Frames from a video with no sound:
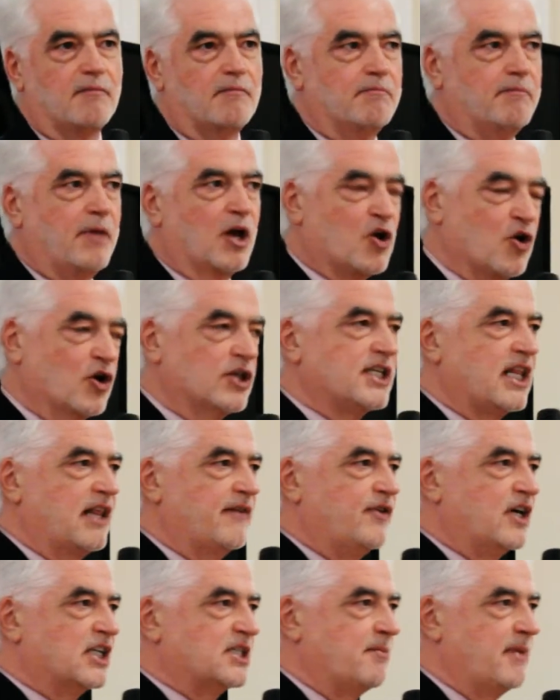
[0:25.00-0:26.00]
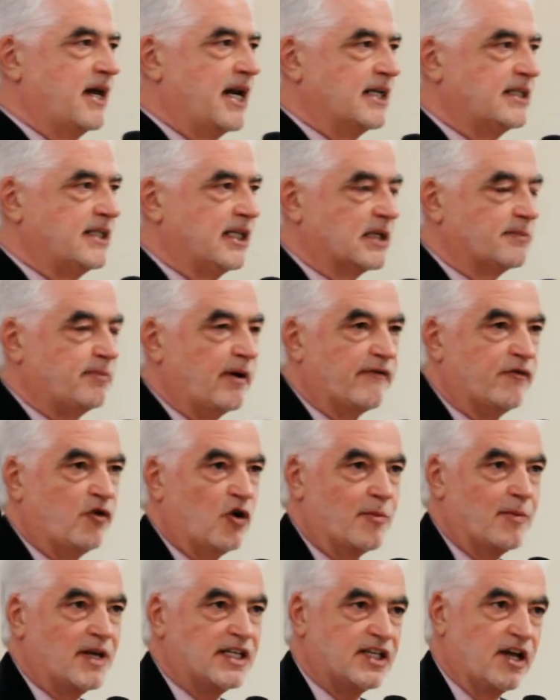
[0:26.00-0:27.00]
Because of the First Minister's
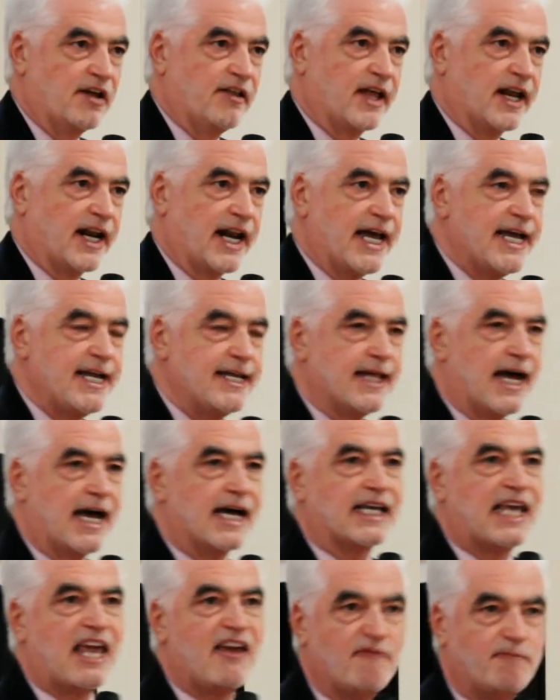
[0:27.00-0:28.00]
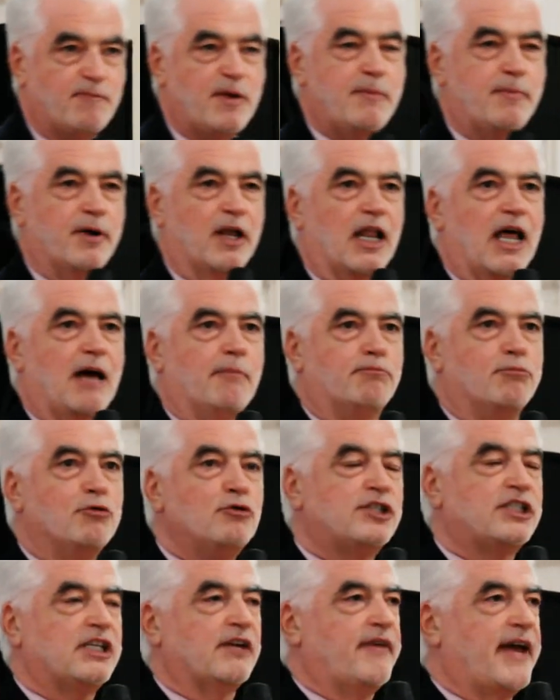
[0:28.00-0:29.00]
performance the other night, that gave people a
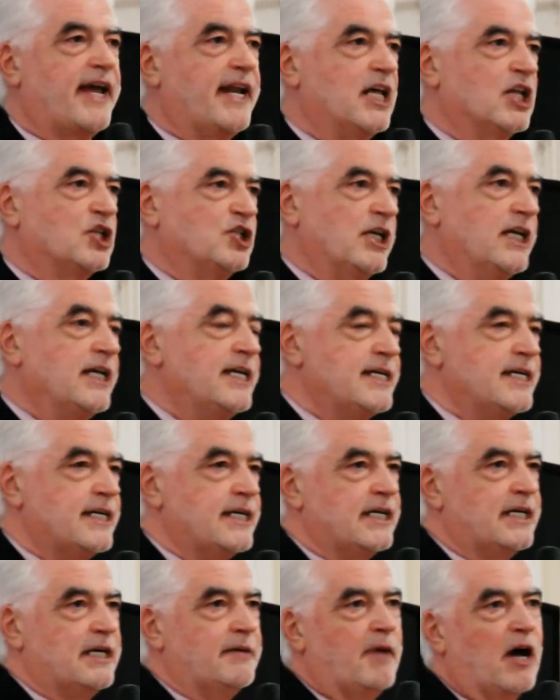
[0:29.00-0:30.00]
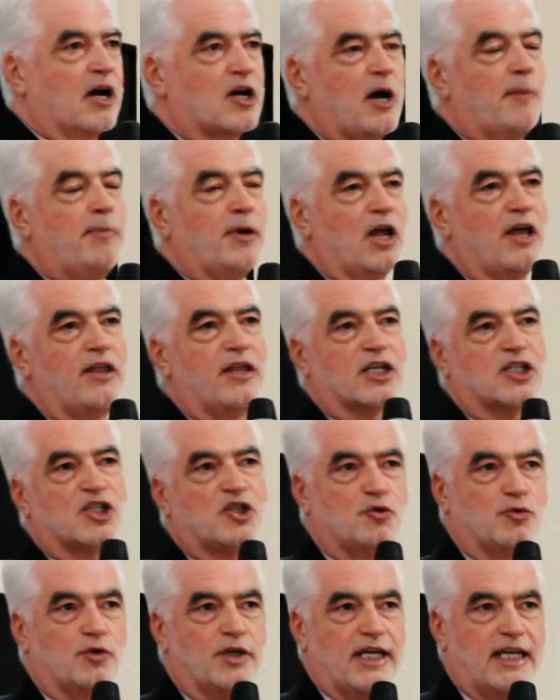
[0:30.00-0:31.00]
boost of energy. There are a couple other
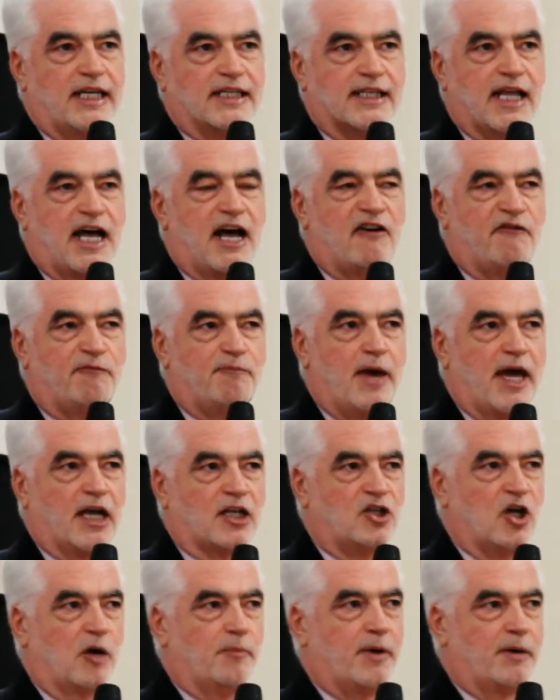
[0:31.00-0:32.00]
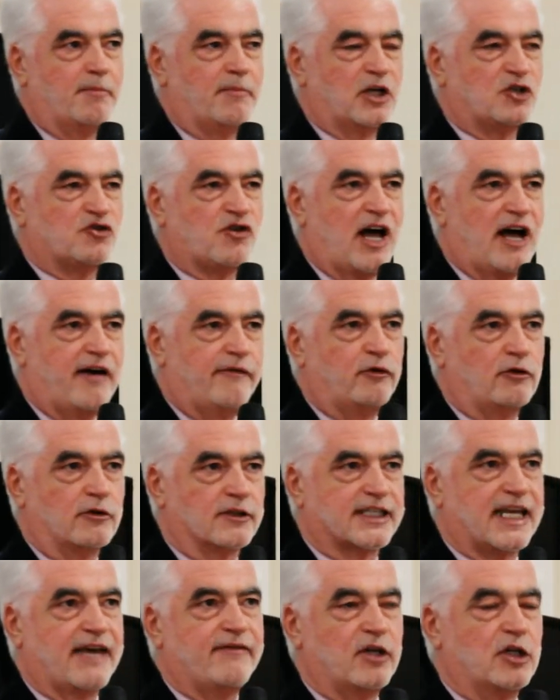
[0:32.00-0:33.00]
stories that I've picked up in my
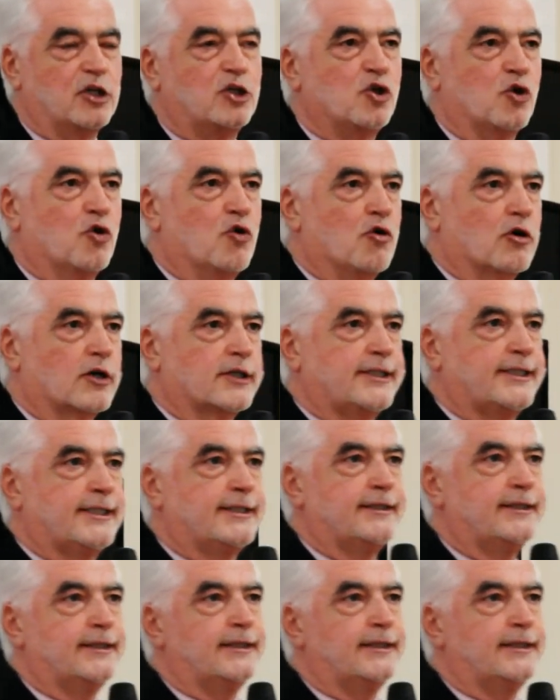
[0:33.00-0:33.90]
travels, giving talks.